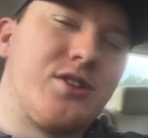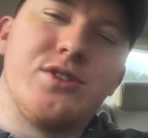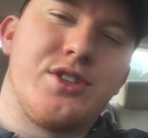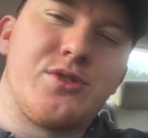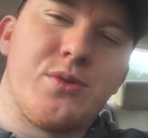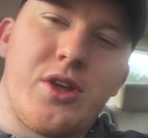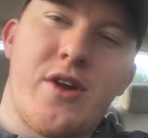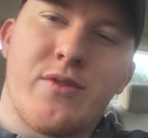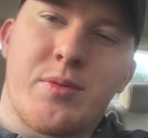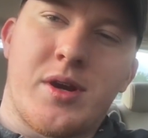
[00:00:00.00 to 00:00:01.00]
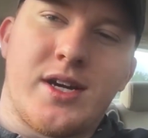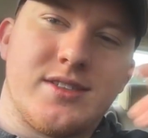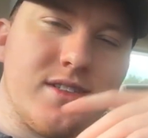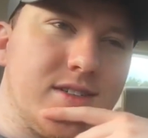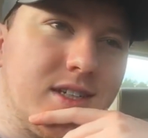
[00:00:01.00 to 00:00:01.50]
So it was just really
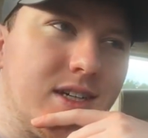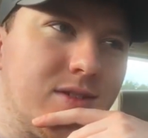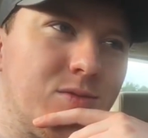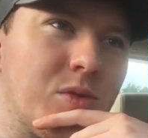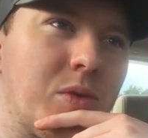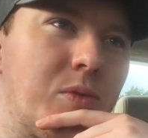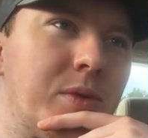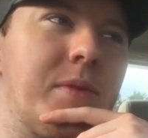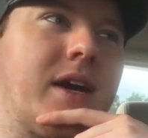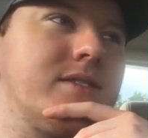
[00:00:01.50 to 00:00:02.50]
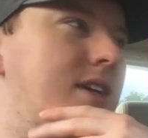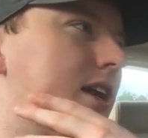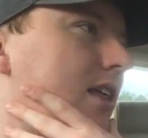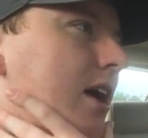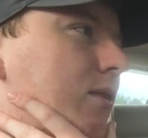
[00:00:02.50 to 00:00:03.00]
overpriced, and uh, we bounced
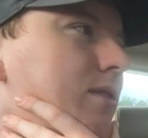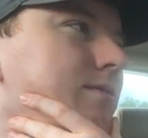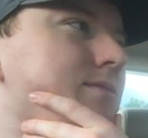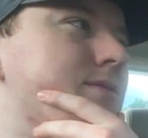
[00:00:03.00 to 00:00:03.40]
out of that one.